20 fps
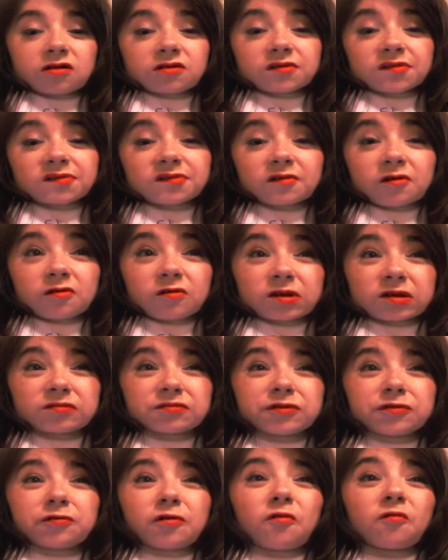So
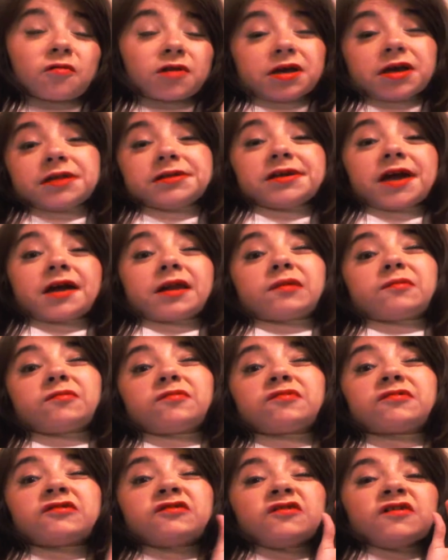if you don't want any kind of
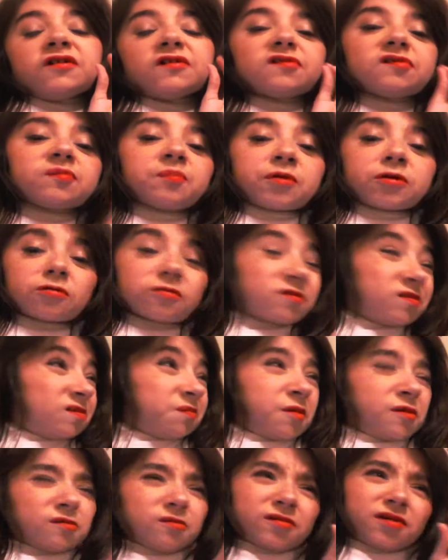spoilers,
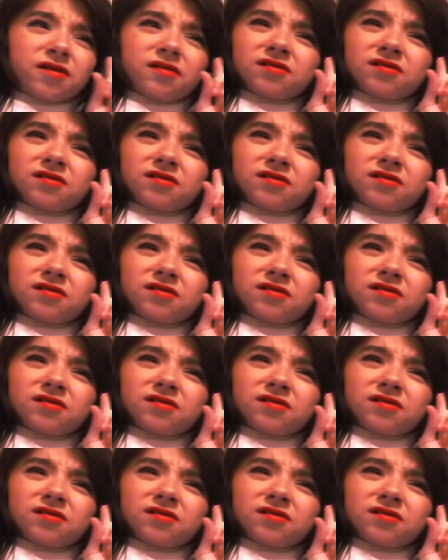especially